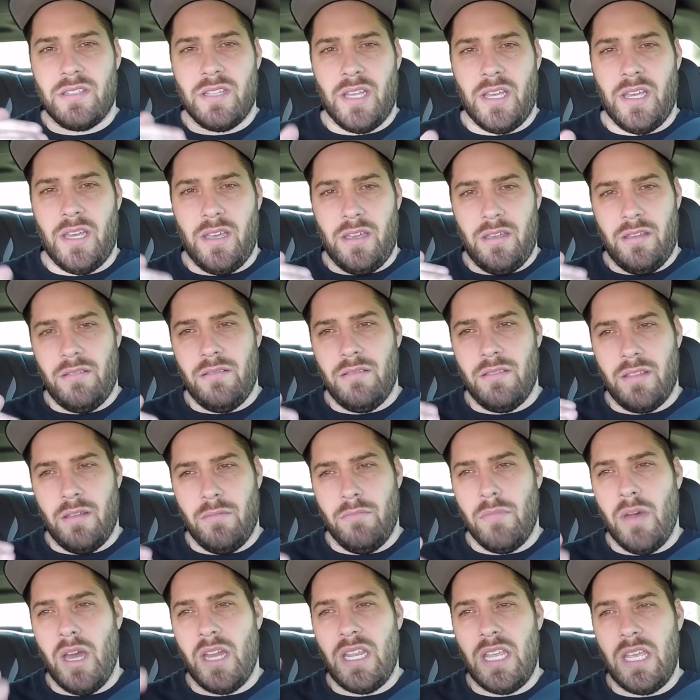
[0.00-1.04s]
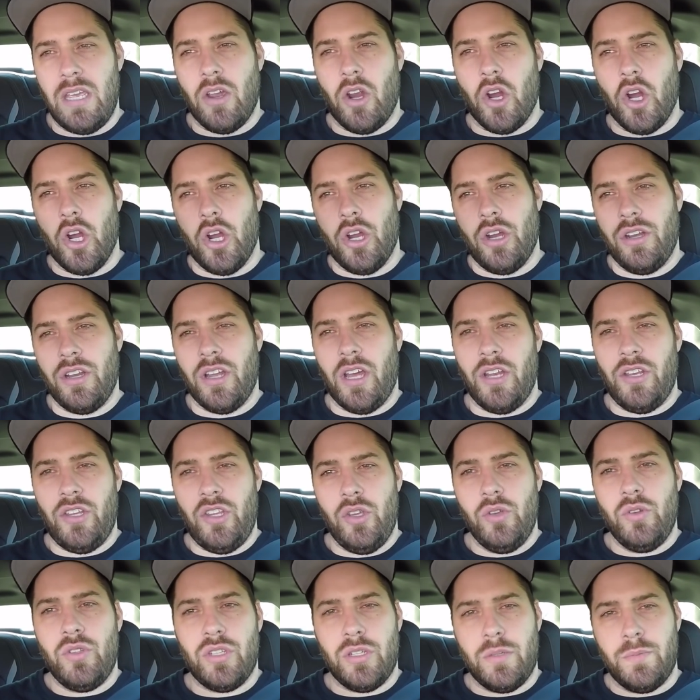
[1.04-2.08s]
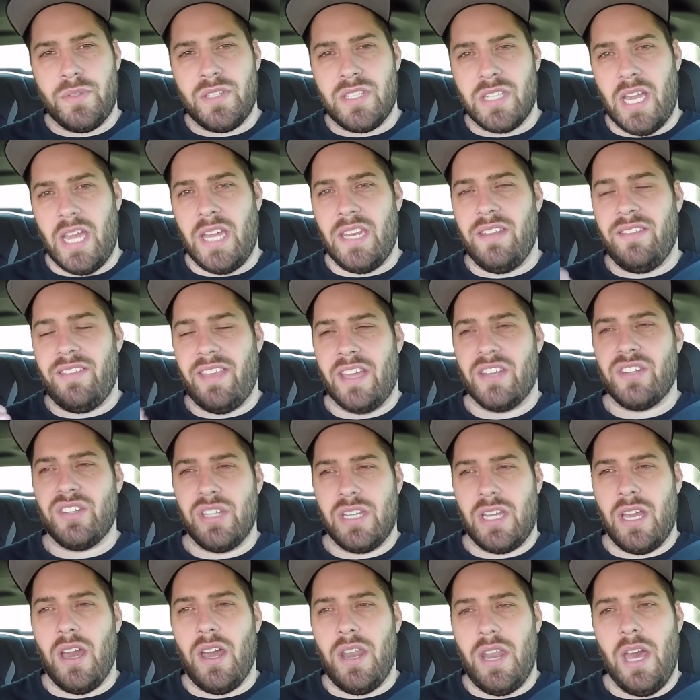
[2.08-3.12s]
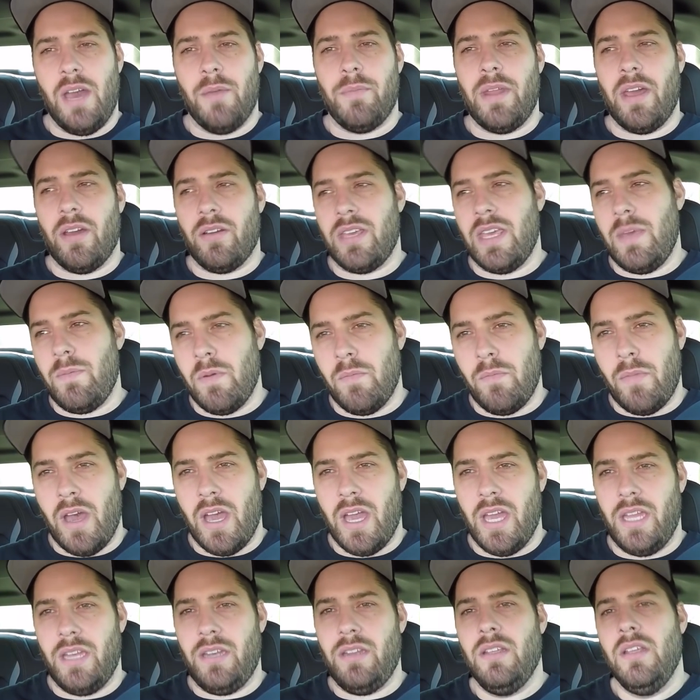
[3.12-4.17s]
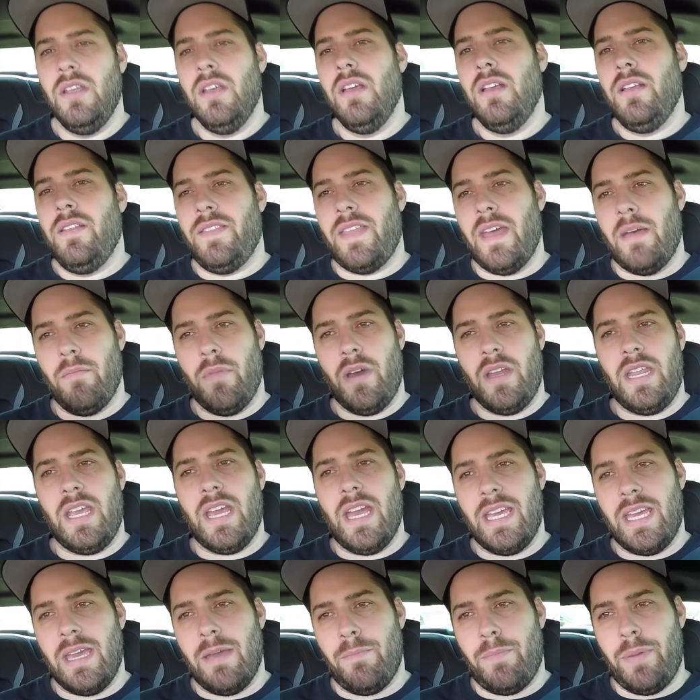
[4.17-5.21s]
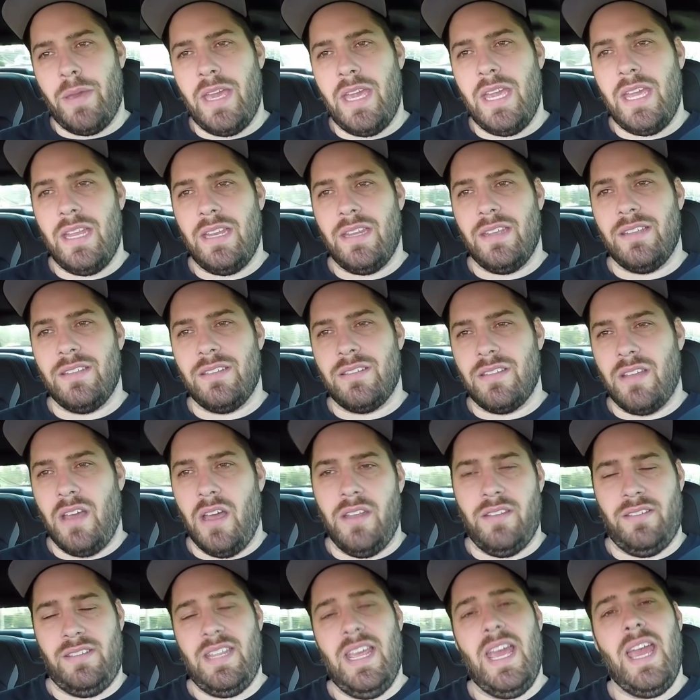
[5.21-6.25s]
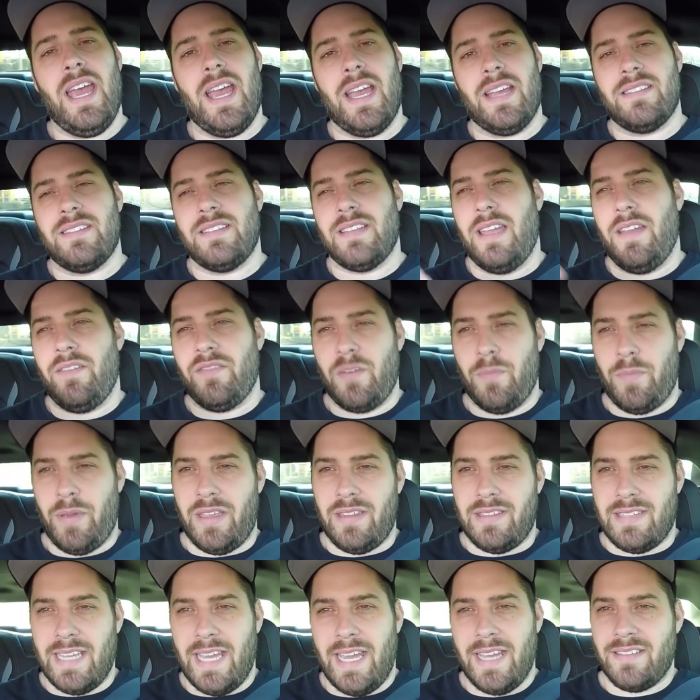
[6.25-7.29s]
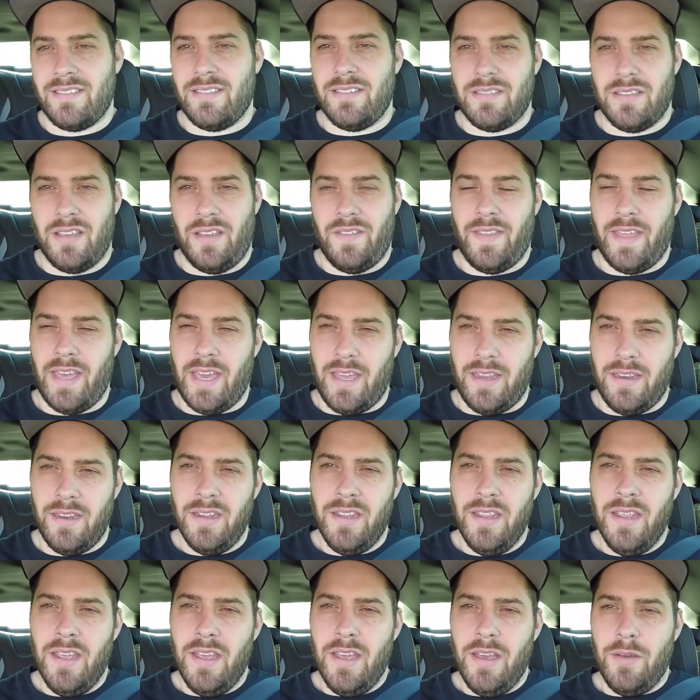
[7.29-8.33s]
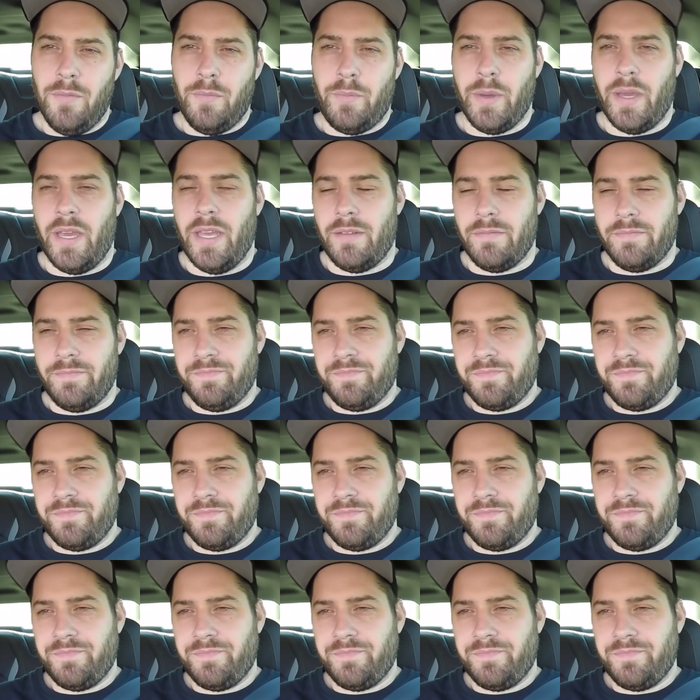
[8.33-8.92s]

the money earned on YouTube side has actually gone up. Now keep in mind, that money I get paid is untaxed. I have to pay taxes on that, but